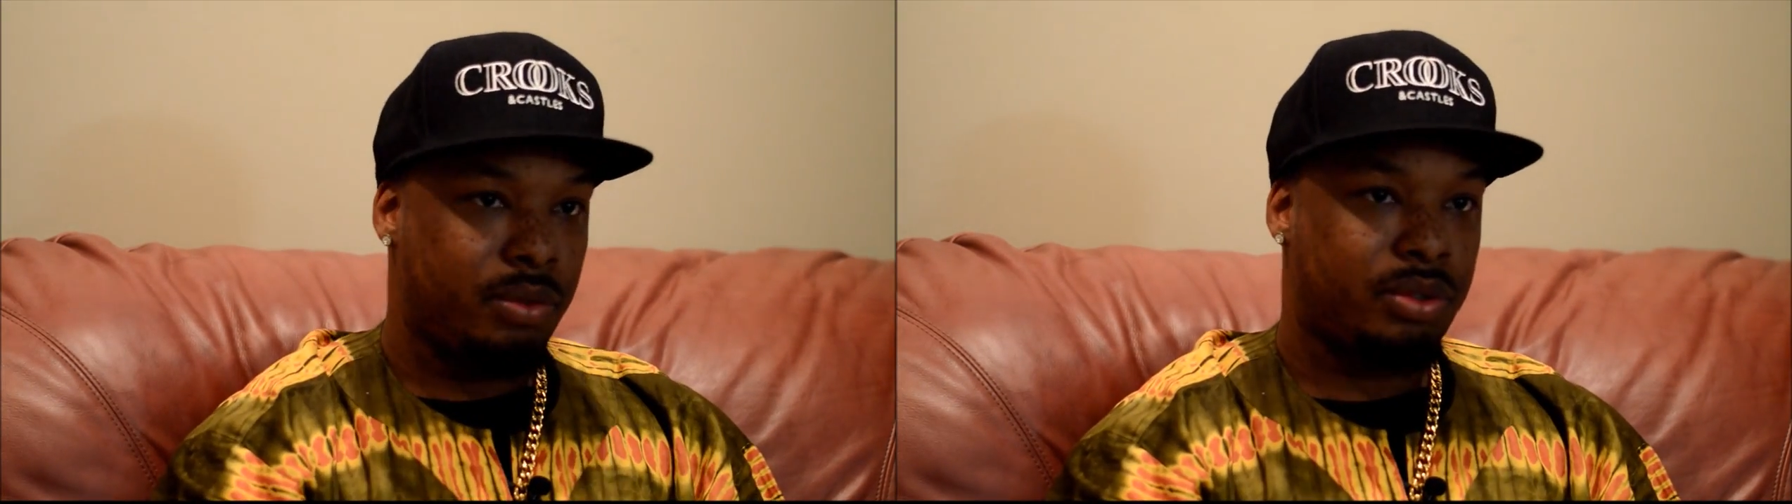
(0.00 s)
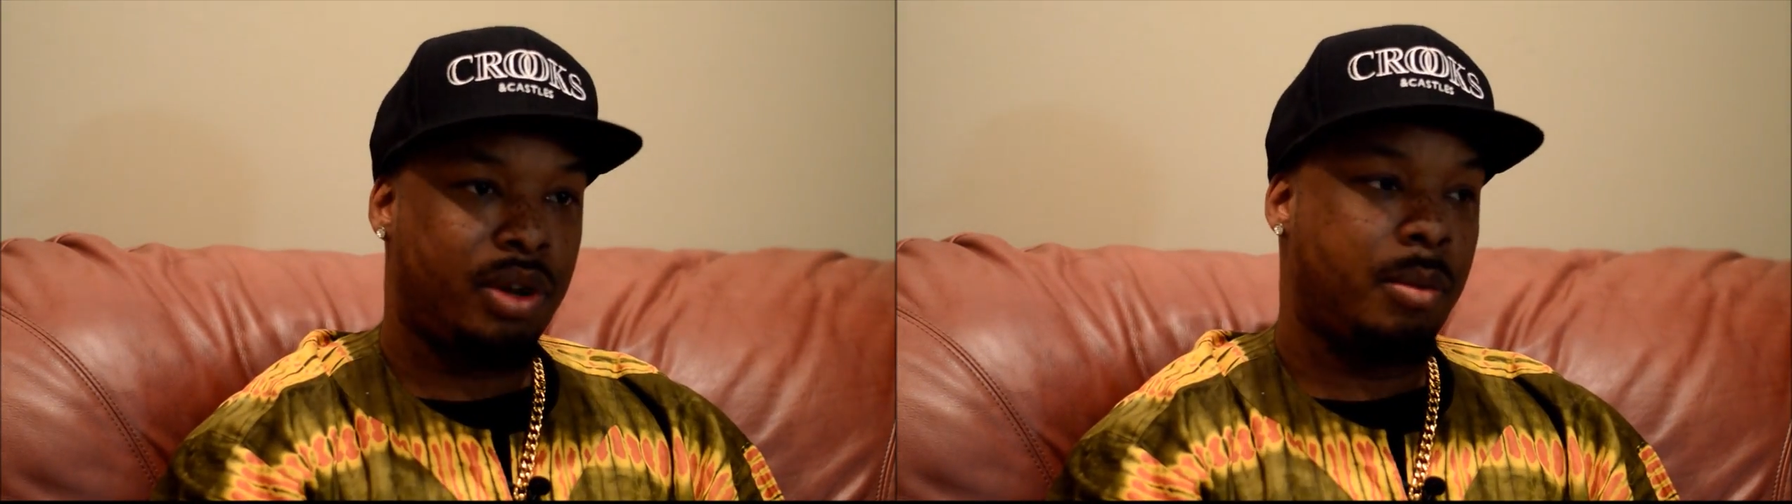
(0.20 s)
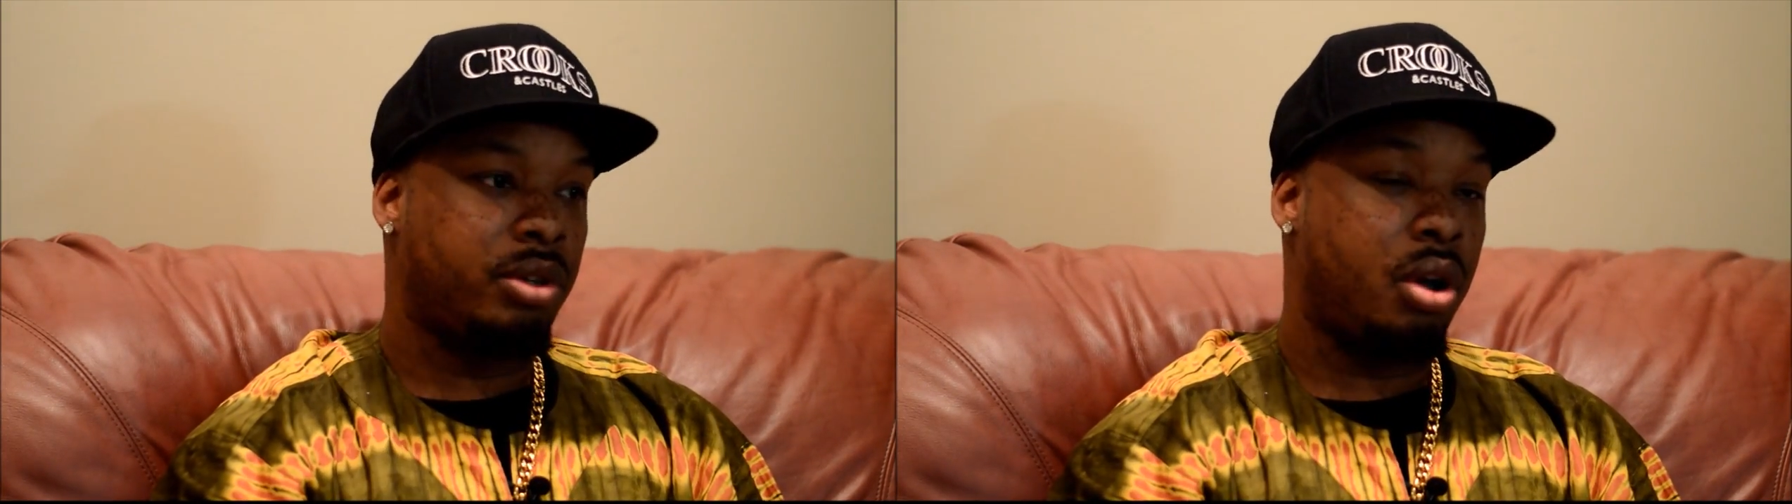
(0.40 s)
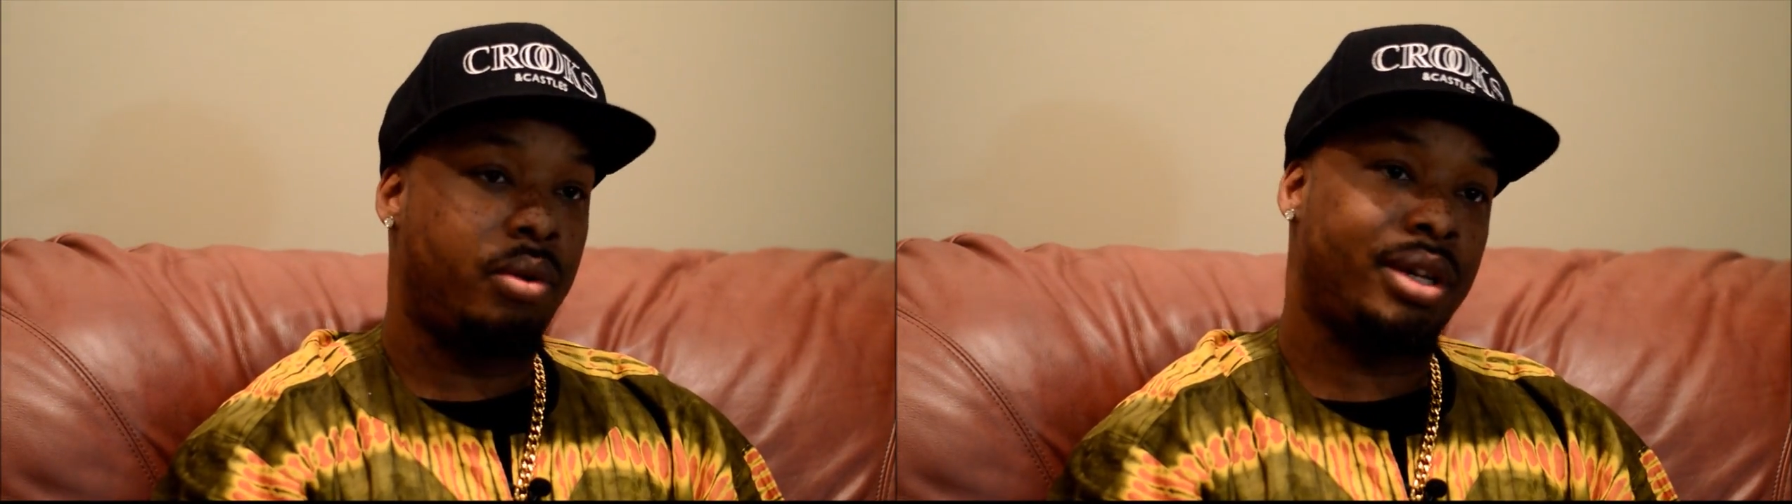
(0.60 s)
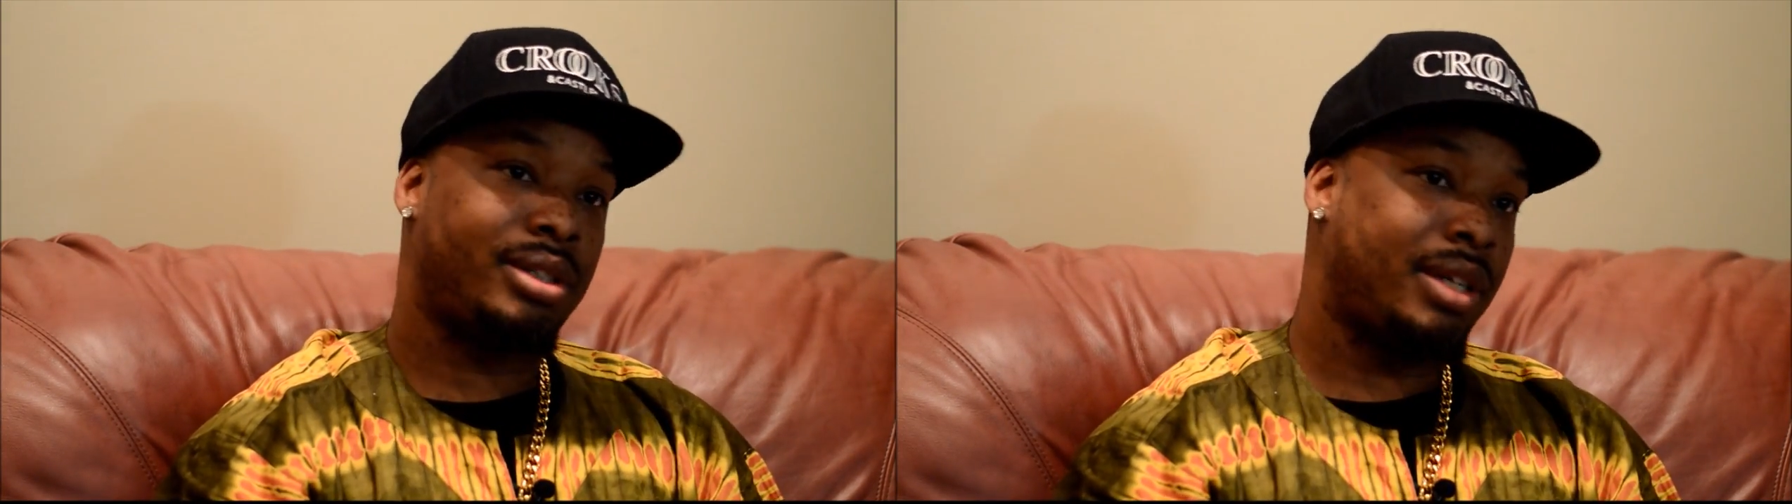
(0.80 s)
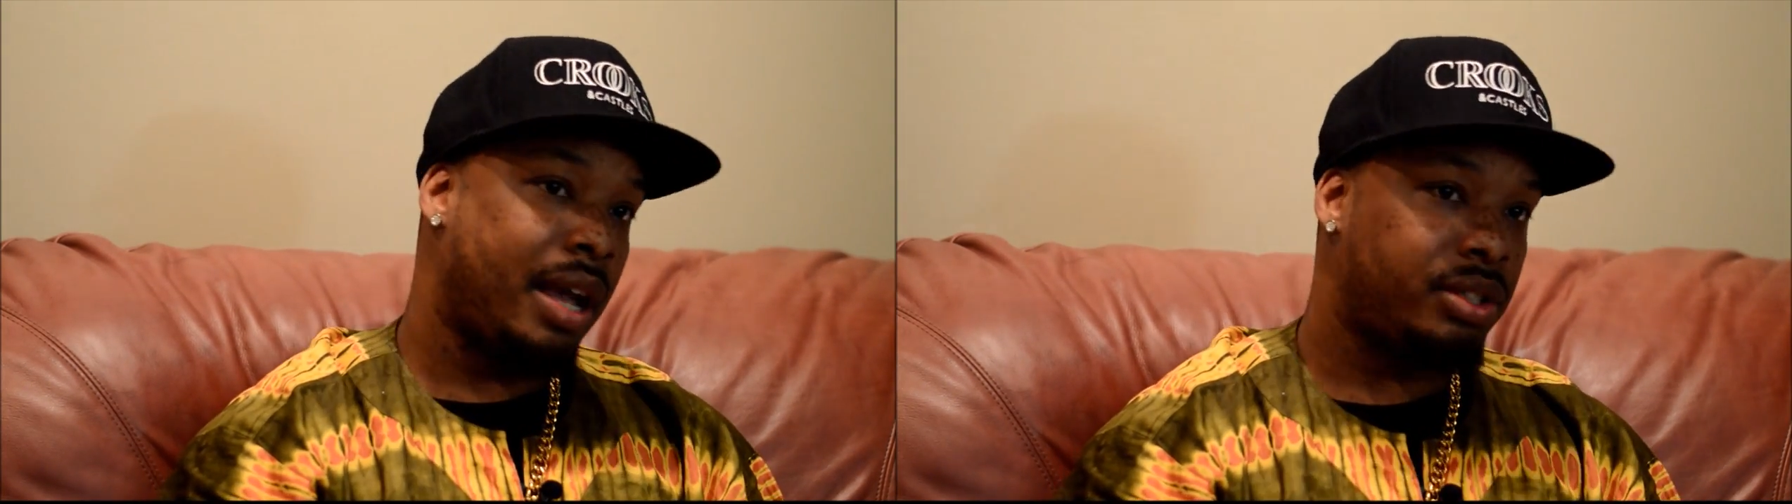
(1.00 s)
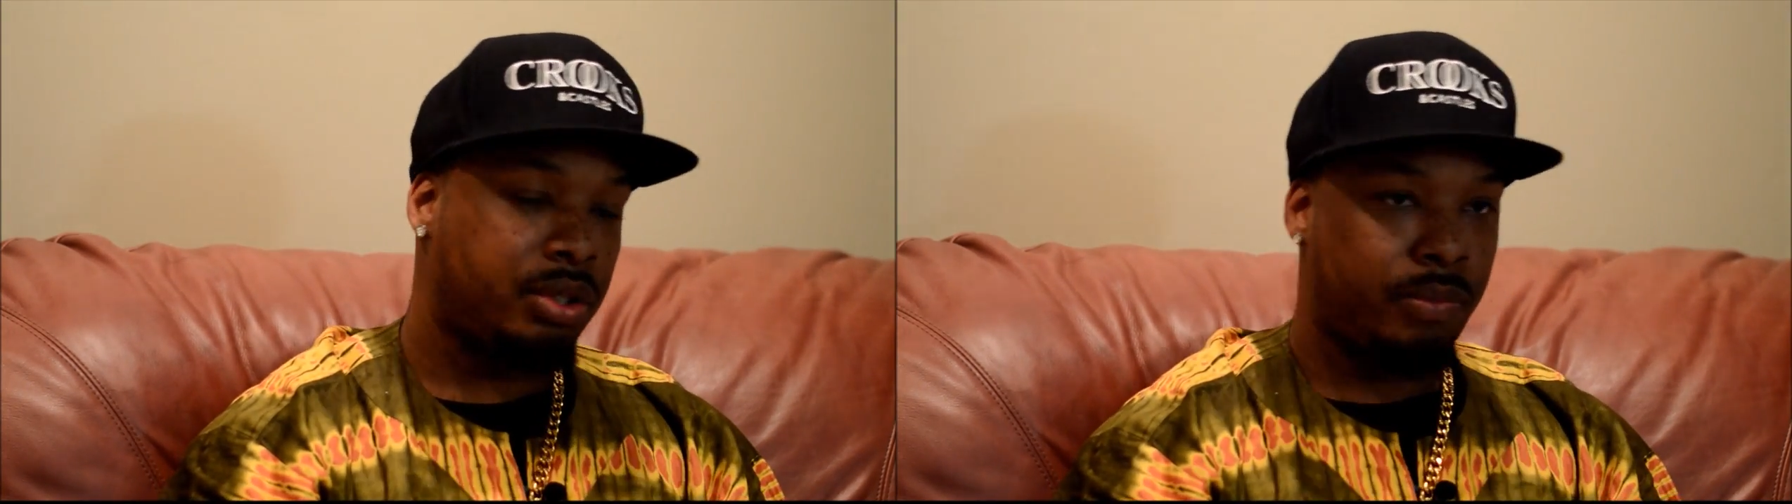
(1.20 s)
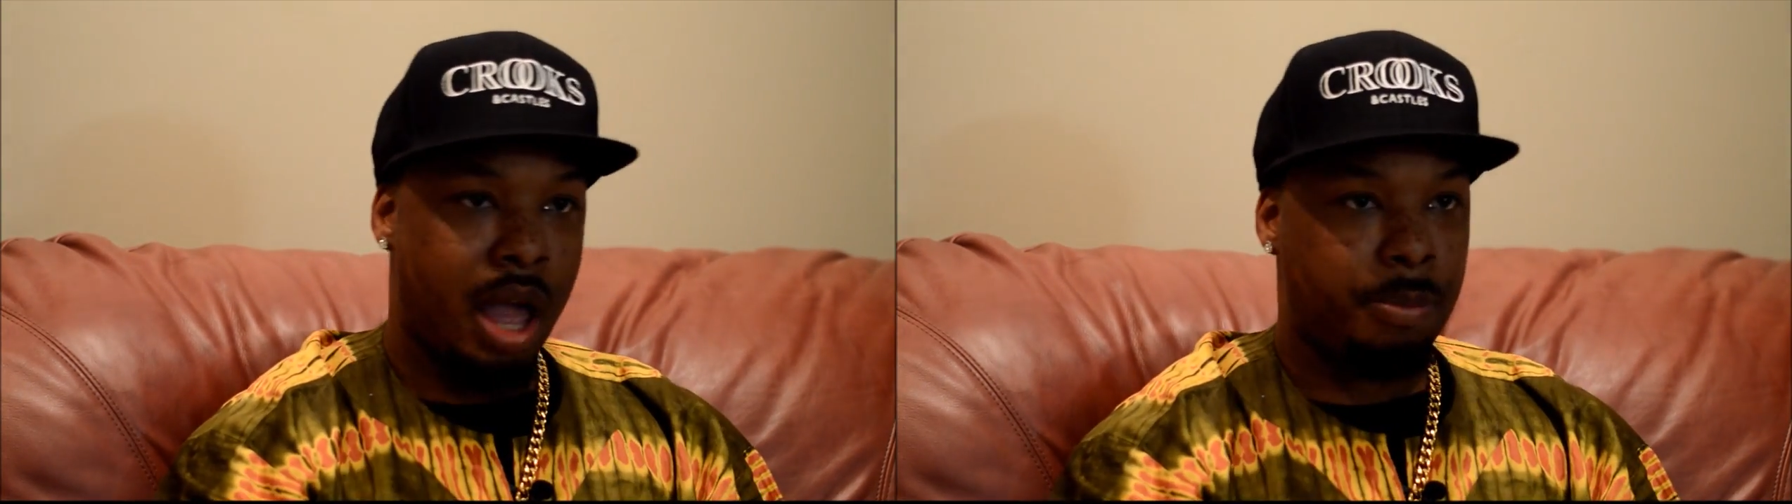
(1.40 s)
So they were known as
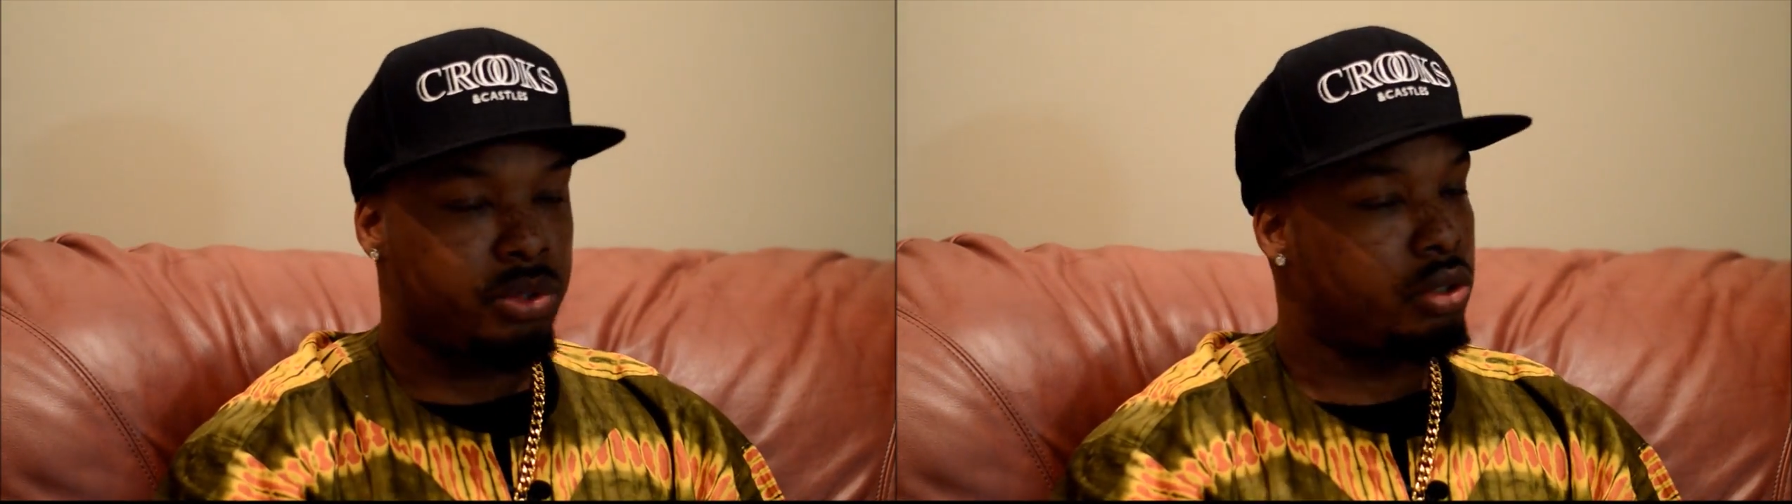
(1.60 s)
gangster rappers.